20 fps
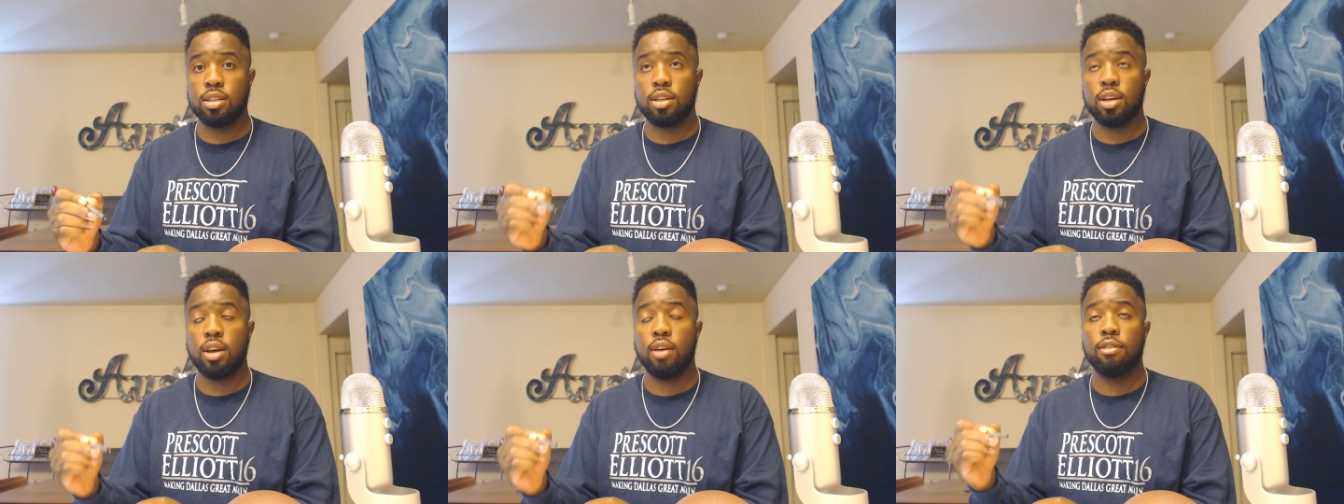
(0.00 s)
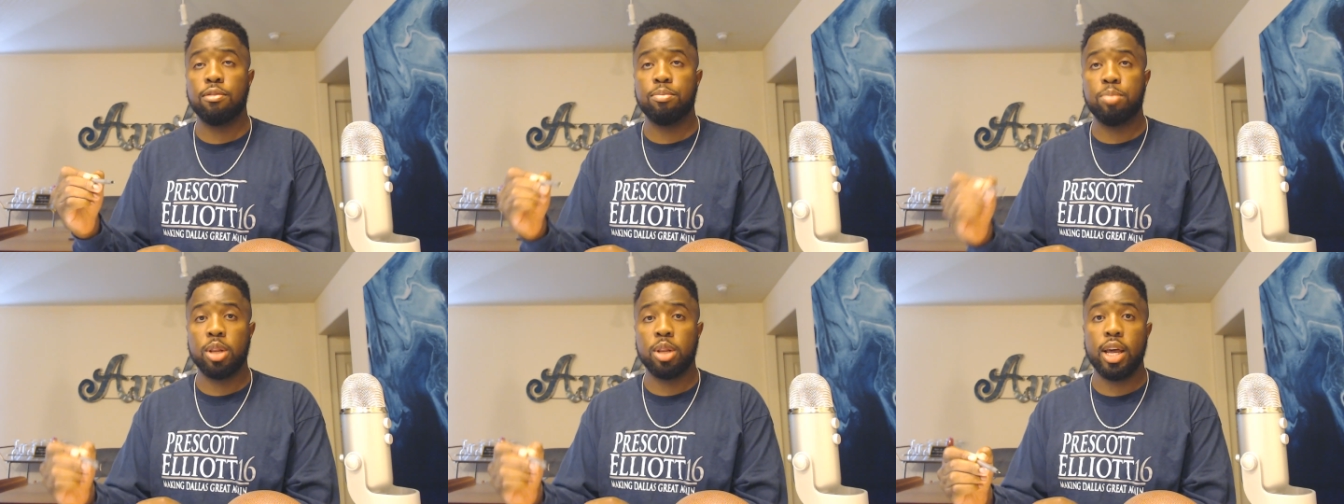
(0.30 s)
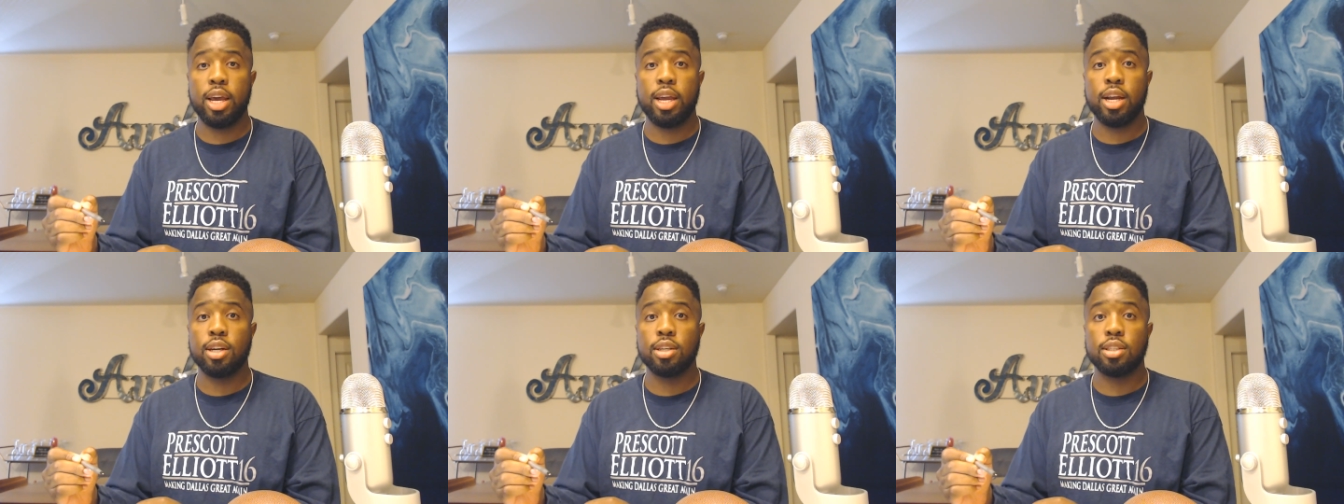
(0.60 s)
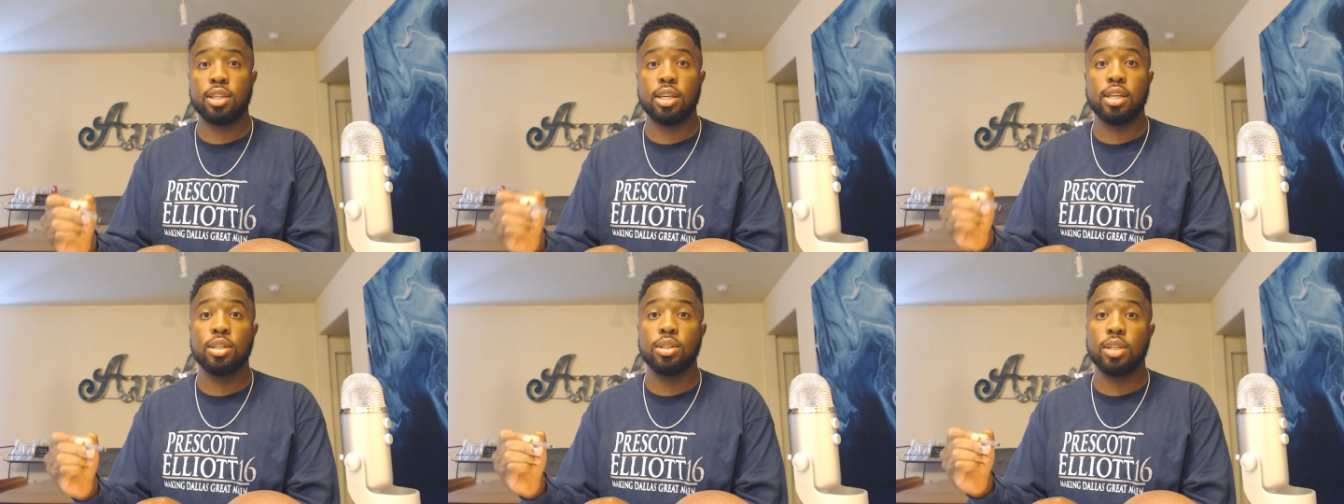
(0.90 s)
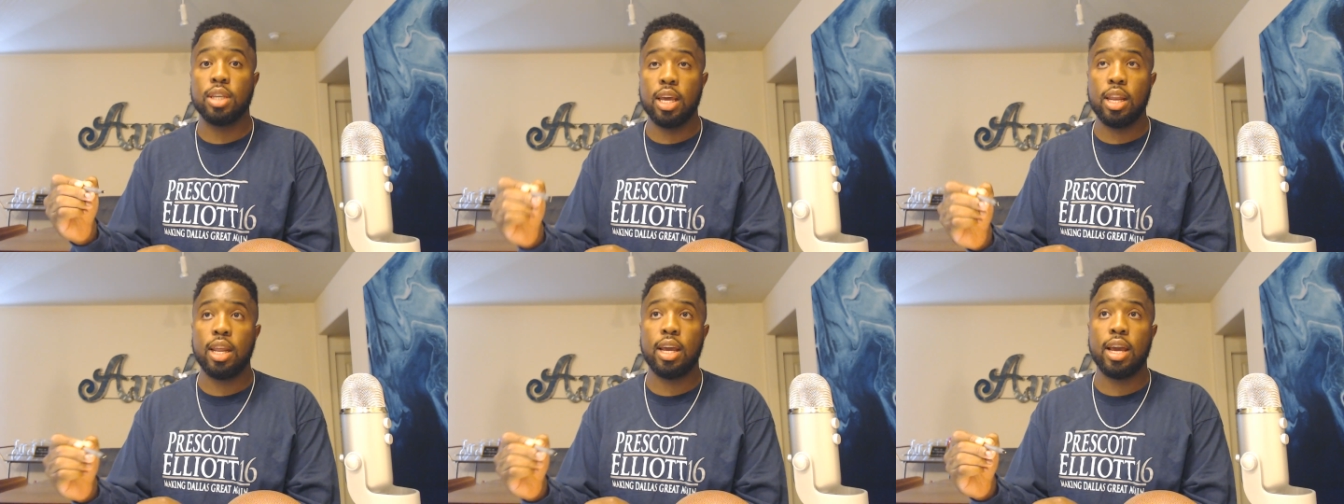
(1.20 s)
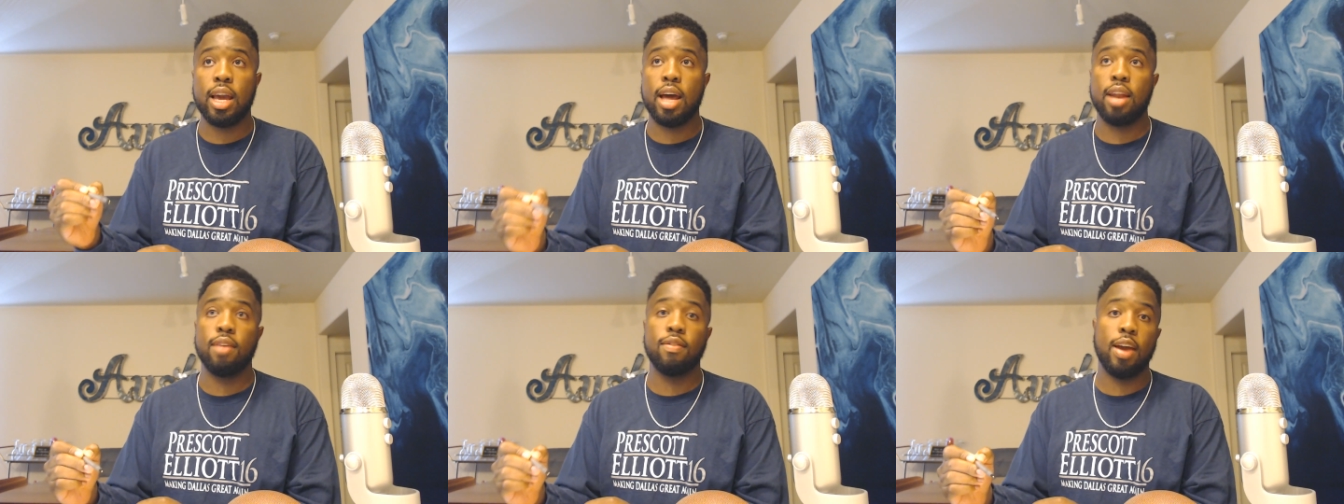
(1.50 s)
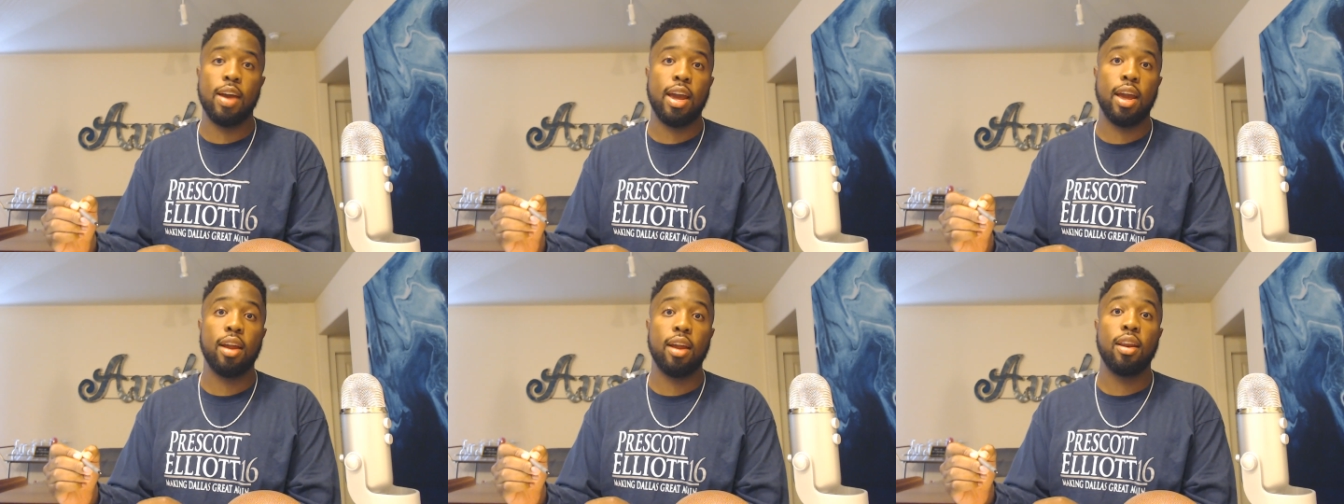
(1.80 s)
of players. It's getting out of
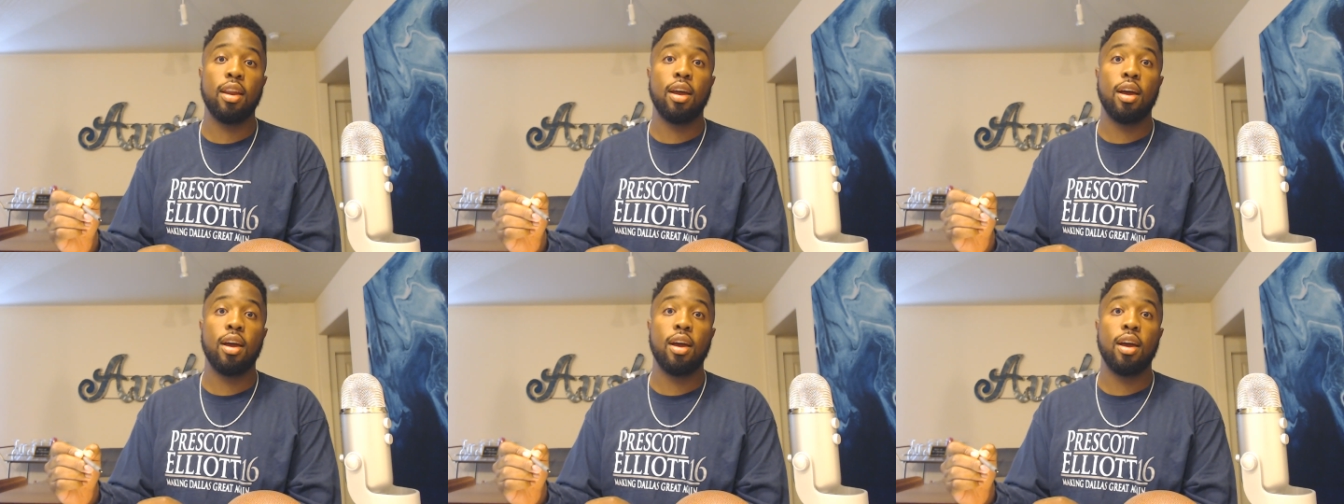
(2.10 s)
hand.